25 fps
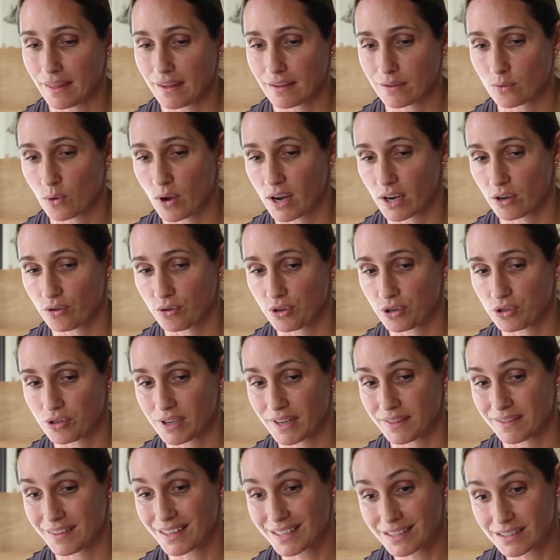that's quite
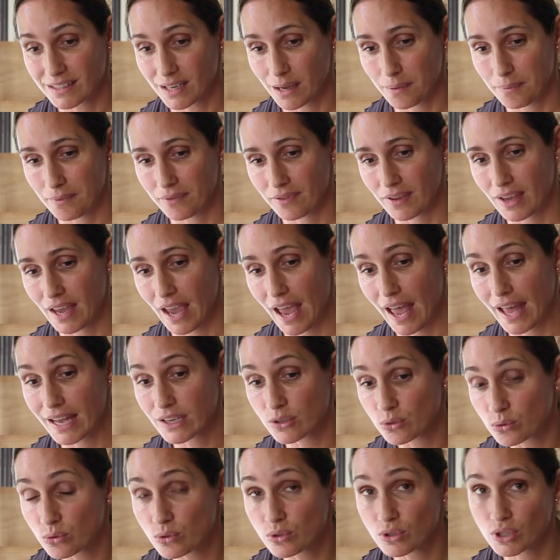crucial at this time of year
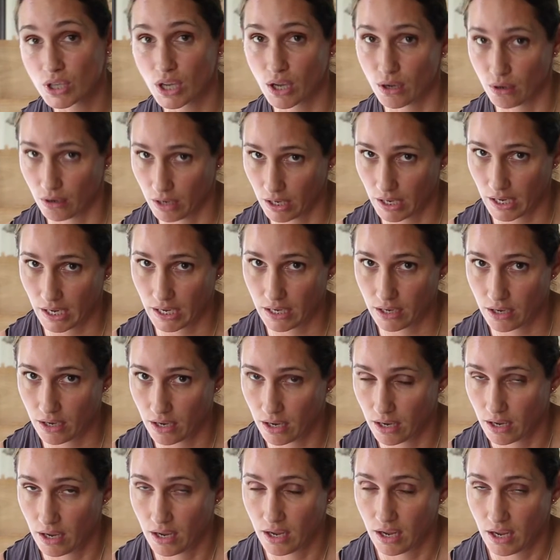and also in,
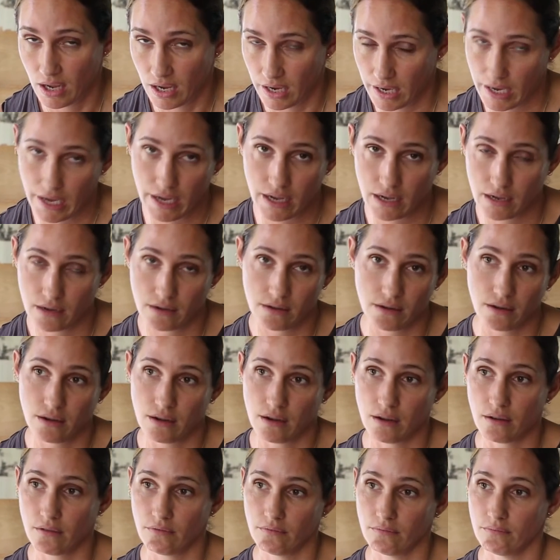in you
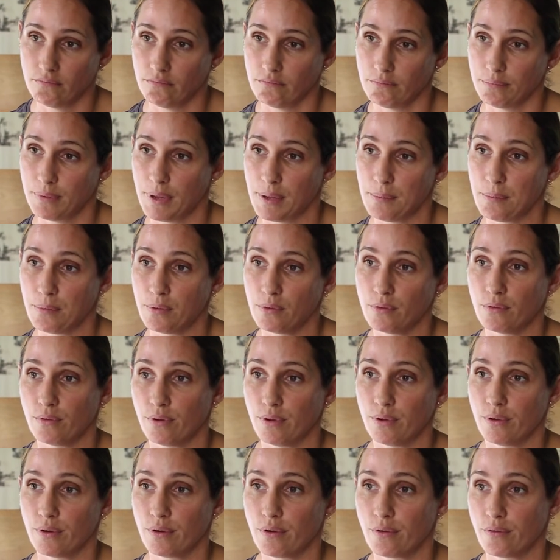know, people
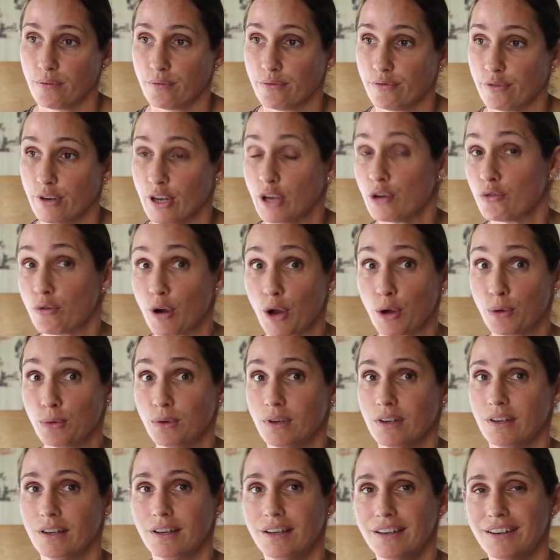who are fully
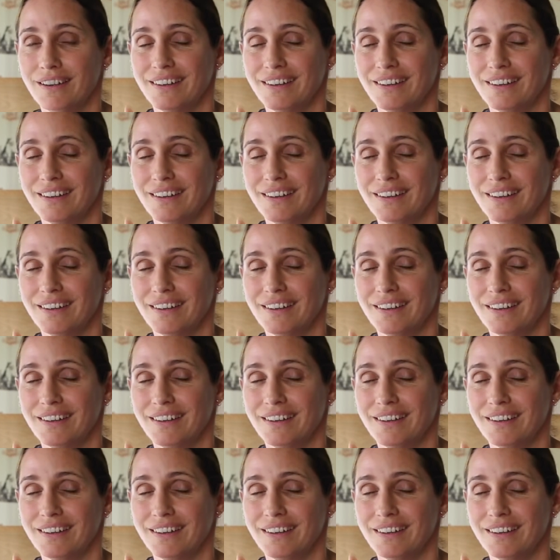grown.